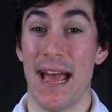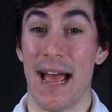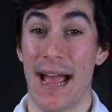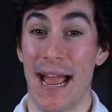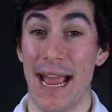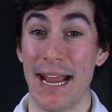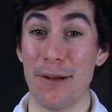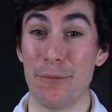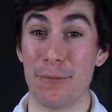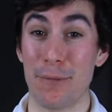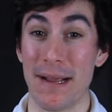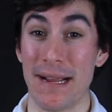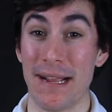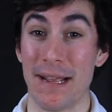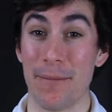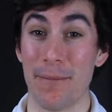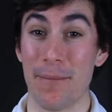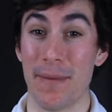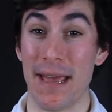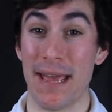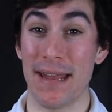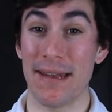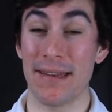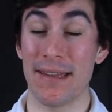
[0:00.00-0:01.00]
I'd
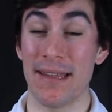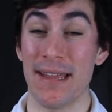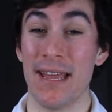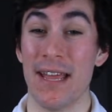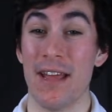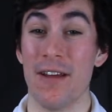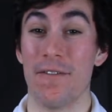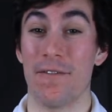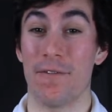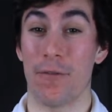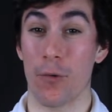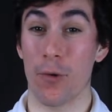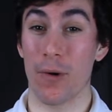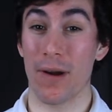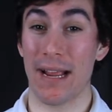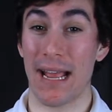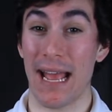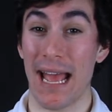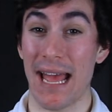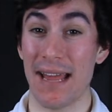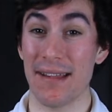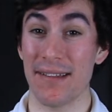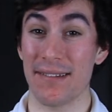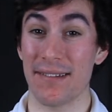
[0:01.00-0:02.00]
recommend
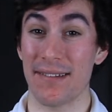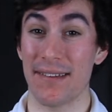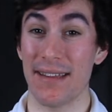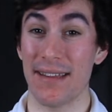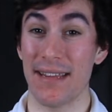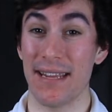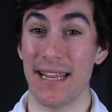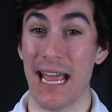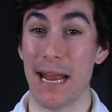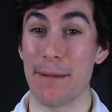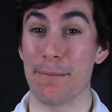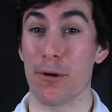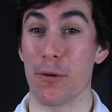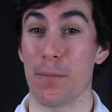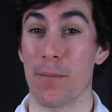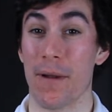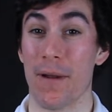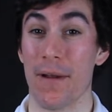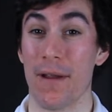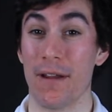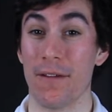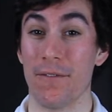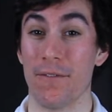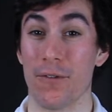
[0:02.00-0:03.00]
forecasting and
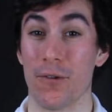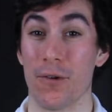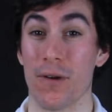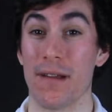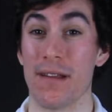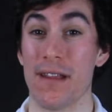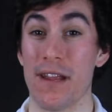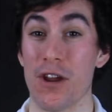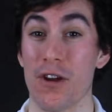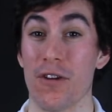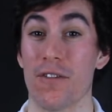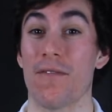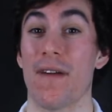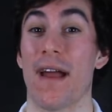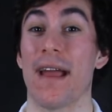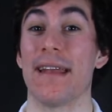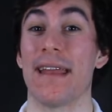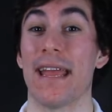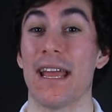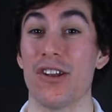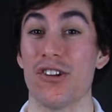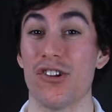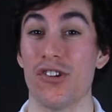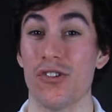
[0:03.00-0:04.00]
preparing for a year
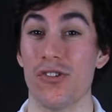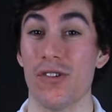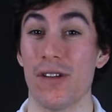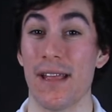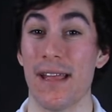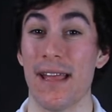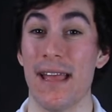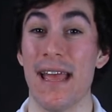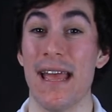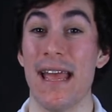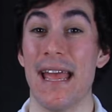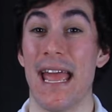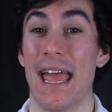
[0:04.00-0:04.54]
financially,